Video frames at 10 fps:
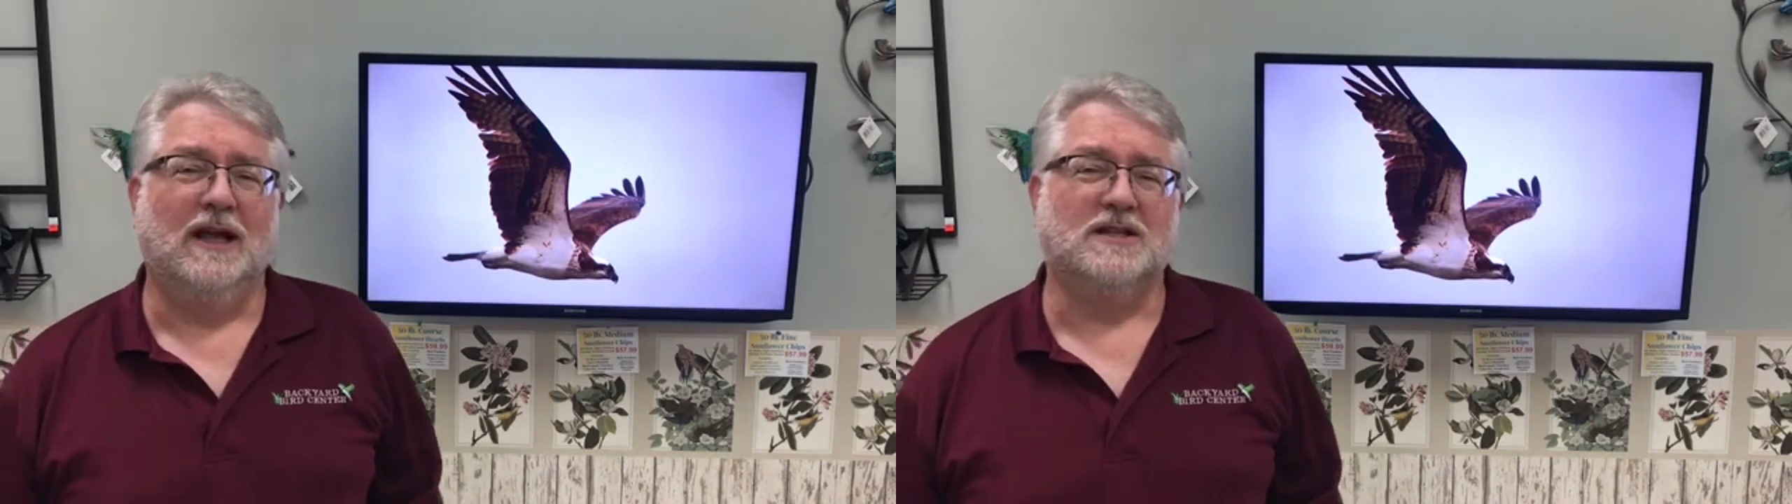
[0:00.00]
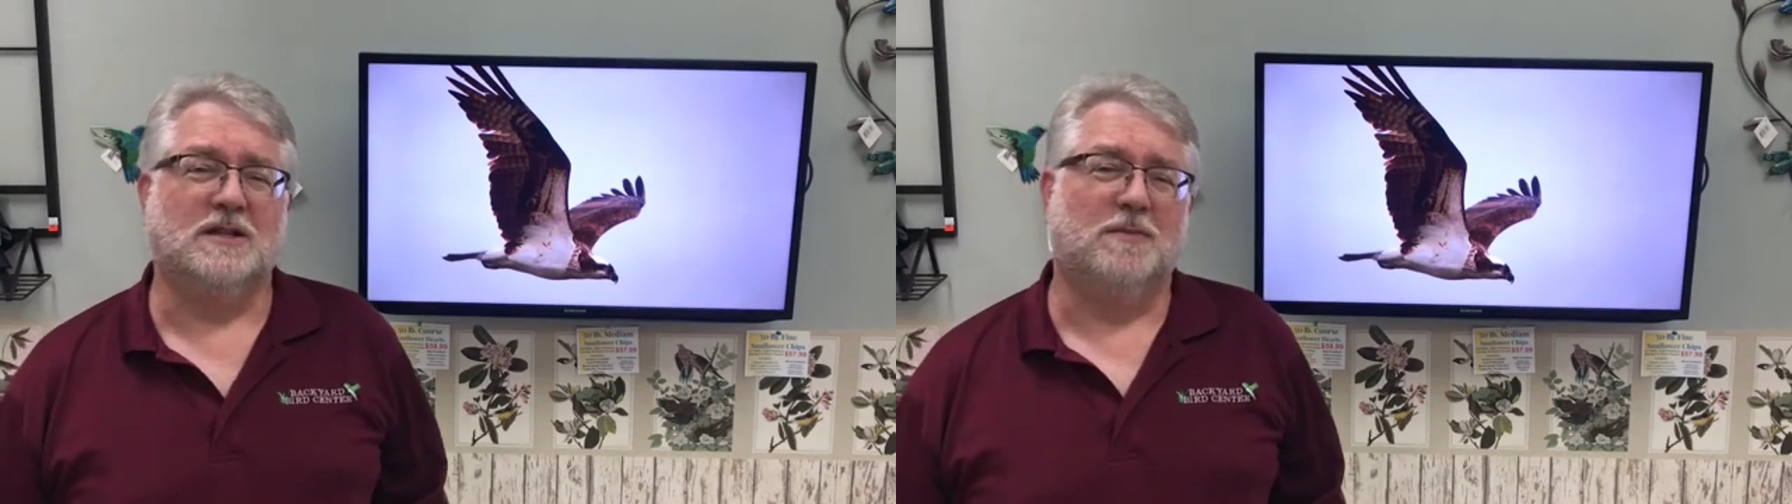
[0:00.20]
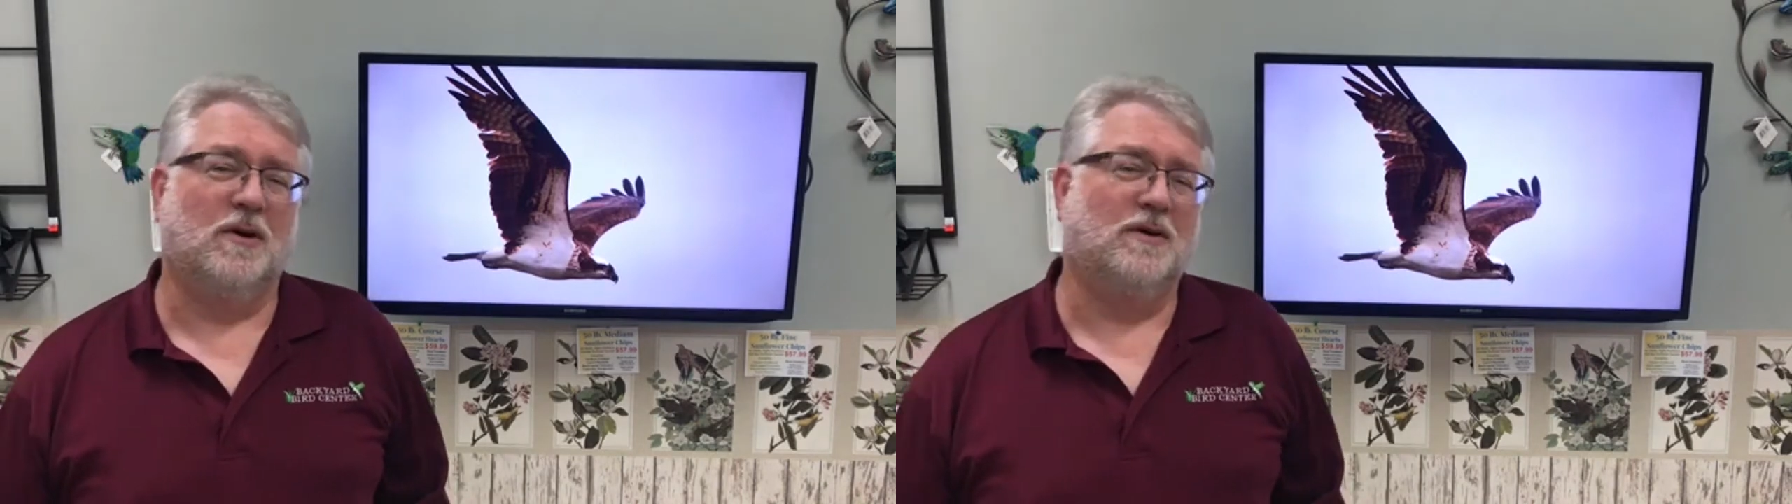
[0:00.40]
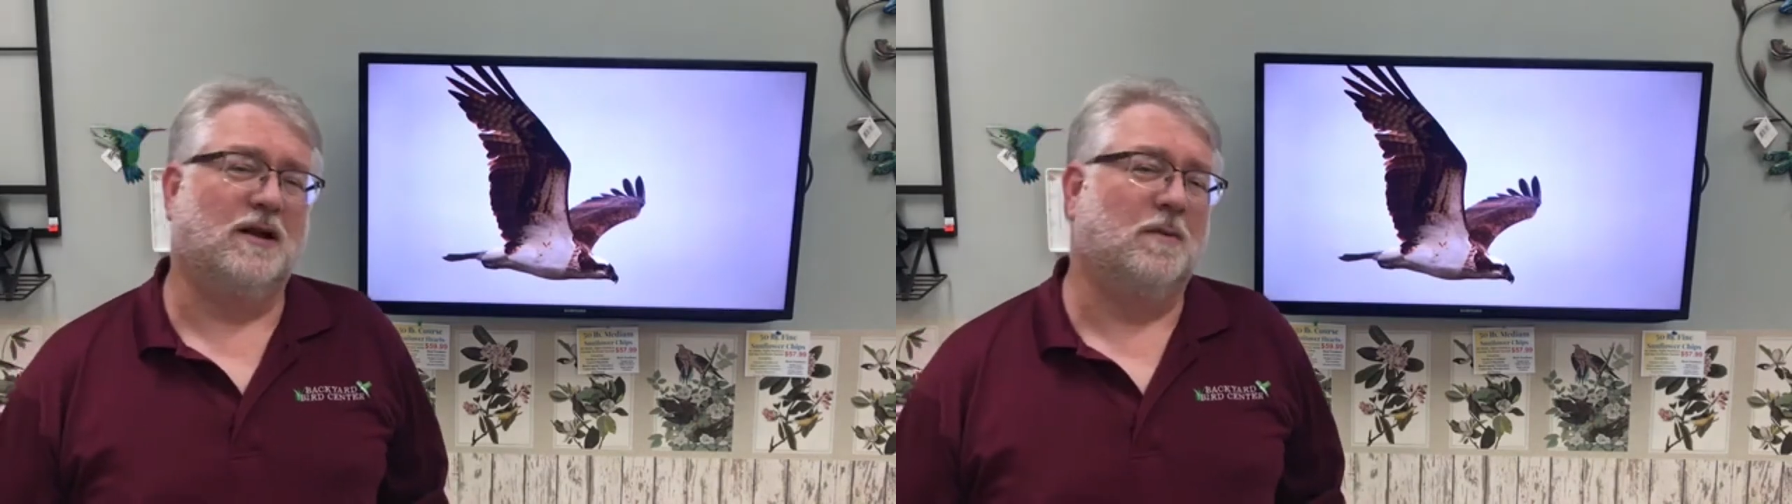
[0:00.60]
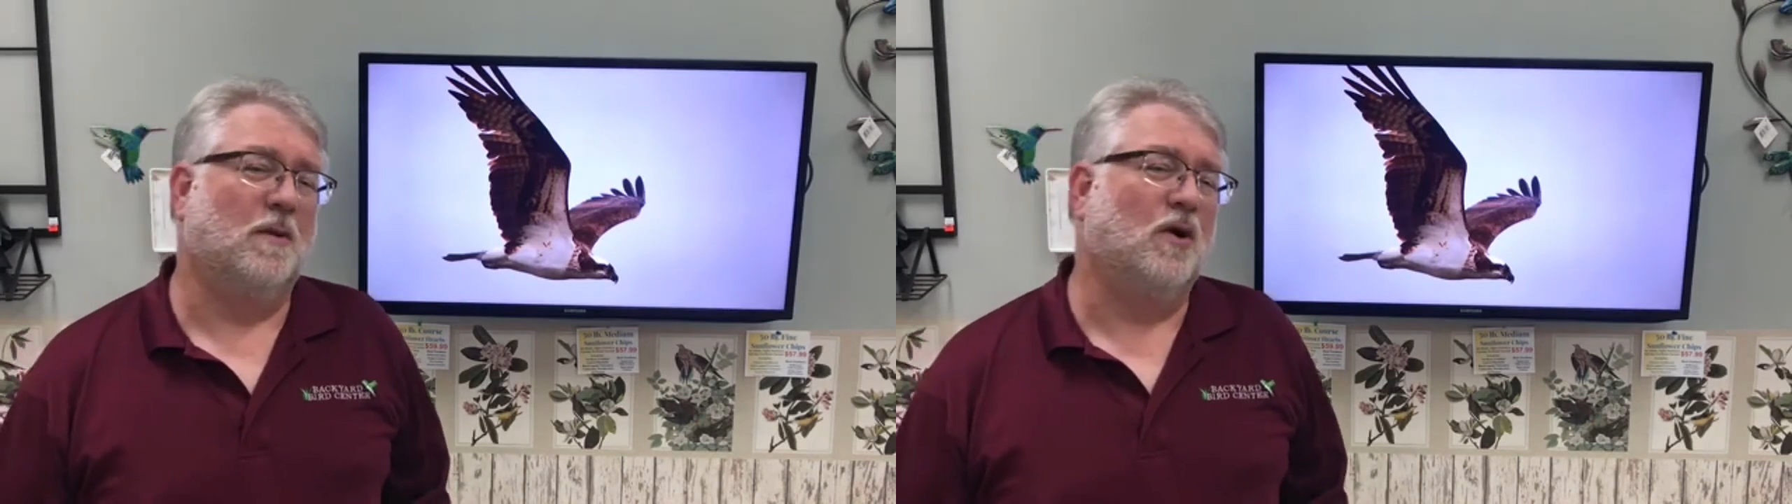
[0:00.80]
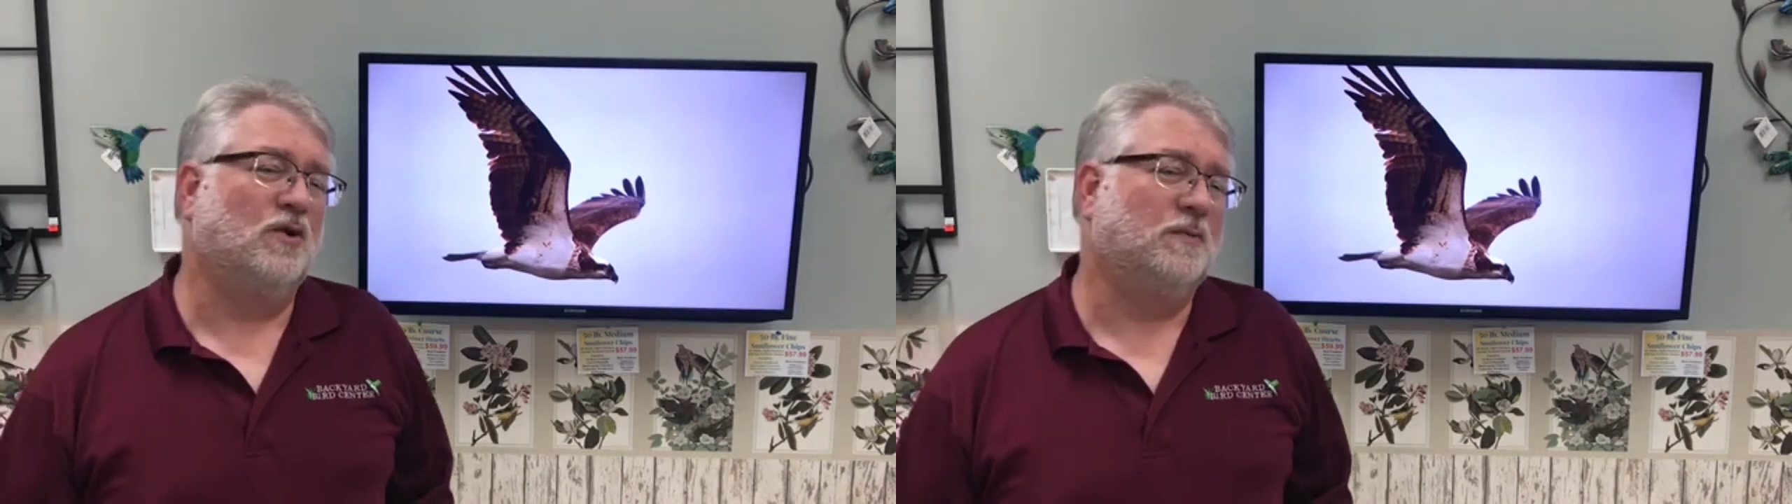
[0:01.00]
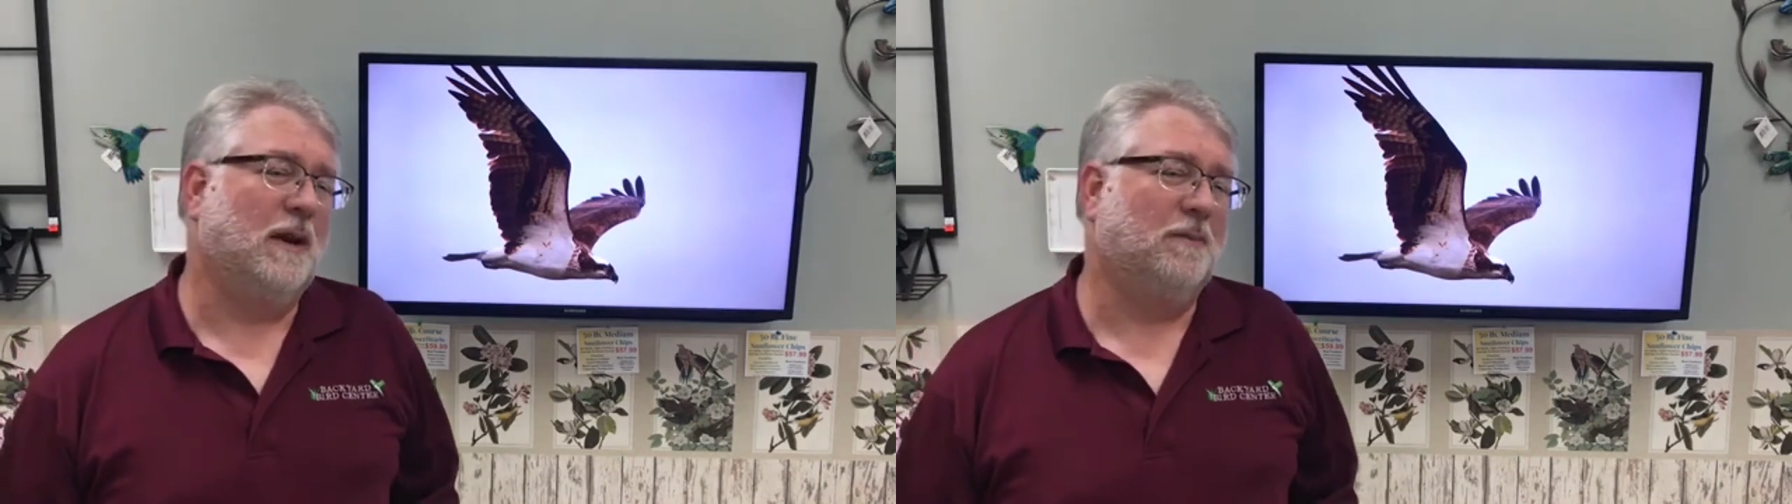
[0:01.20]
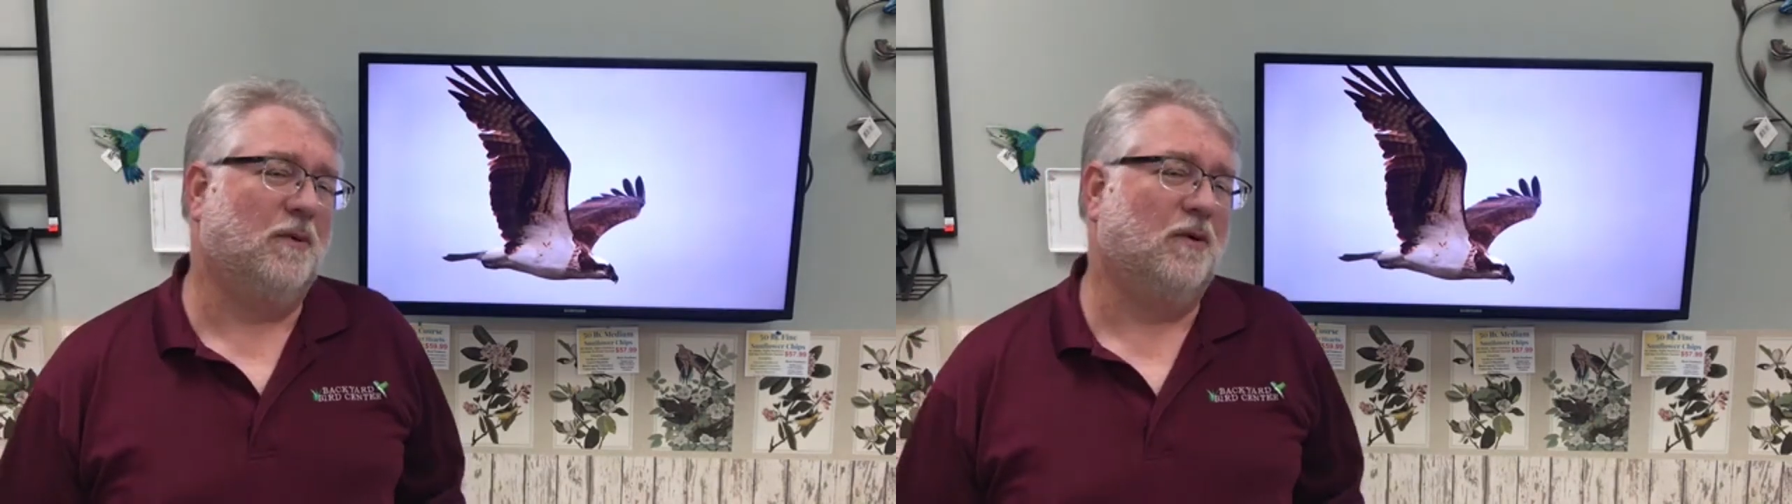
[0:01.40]
It's the bird that most
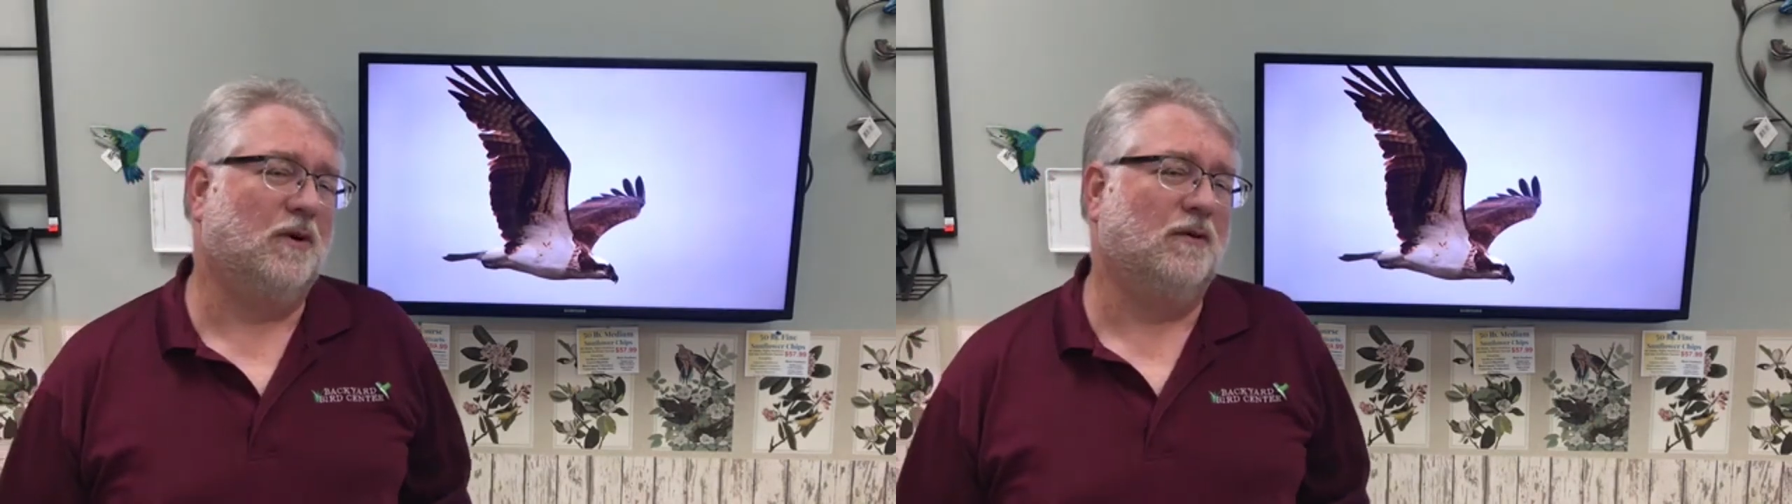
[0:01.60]
people